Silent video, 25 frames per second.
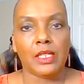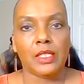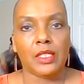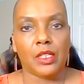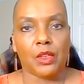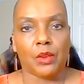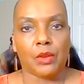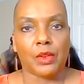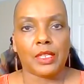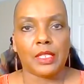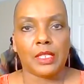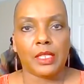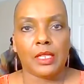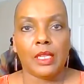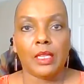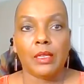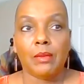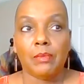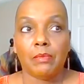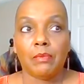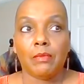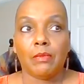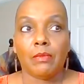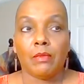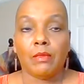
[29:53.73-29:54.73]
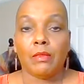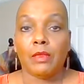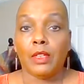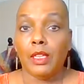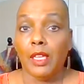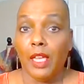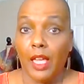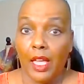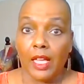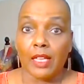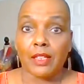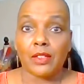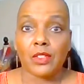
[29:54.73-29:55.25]
Seriously?
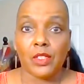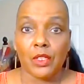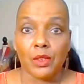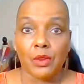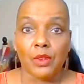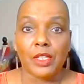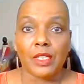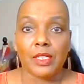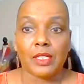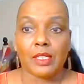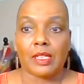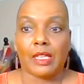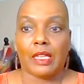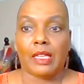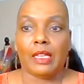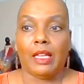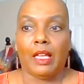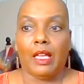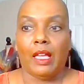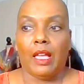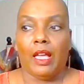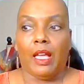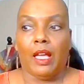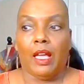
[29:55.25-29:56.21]
Yeah, seriously.